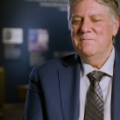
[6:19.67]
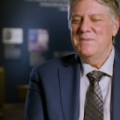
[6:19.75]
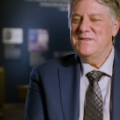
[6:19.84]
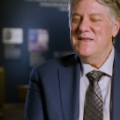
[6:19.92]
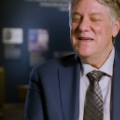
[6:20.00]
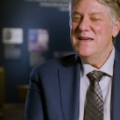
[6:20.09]

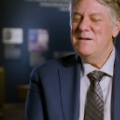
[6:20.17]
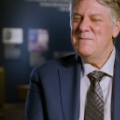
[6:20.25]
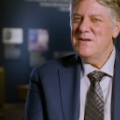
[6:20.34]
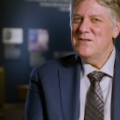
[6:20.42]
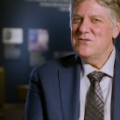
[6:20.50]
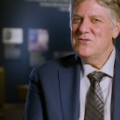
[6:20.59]
But the
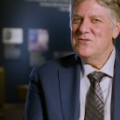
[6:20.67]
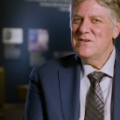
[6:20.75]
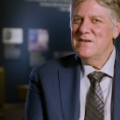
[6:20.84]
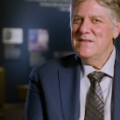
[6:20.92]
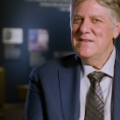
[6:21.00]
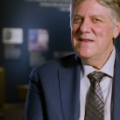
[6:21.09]
image,
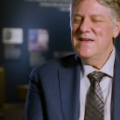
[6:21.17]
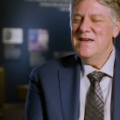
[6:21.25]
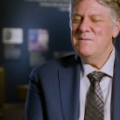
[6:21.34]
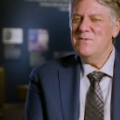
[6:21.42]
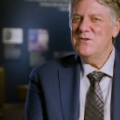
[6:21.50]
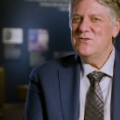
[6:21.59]
the
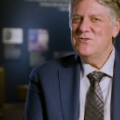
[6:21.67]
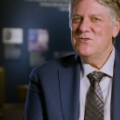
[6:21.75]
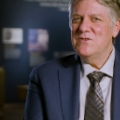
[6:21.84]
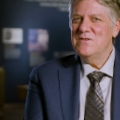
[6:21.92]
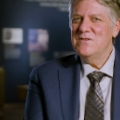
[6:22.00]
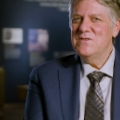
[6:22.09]
image
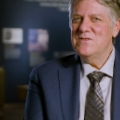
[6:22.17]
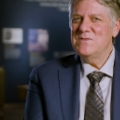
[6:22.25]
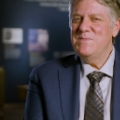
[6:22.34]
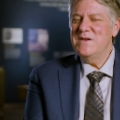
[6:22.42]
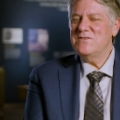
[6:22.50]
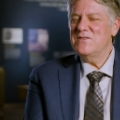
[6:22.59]

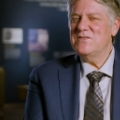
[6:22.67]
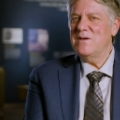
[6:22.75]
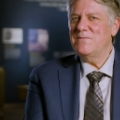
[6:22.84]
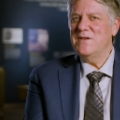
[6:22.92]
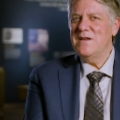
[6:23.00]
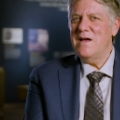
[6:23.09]
speaks to
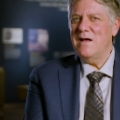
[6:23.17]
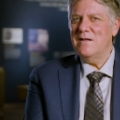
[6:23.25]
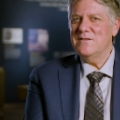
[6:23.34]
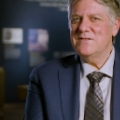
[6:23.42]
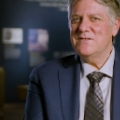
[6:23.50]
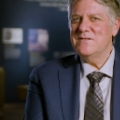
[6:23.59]
something
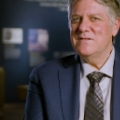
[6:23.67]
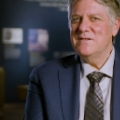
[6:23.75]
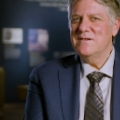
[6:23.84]
else.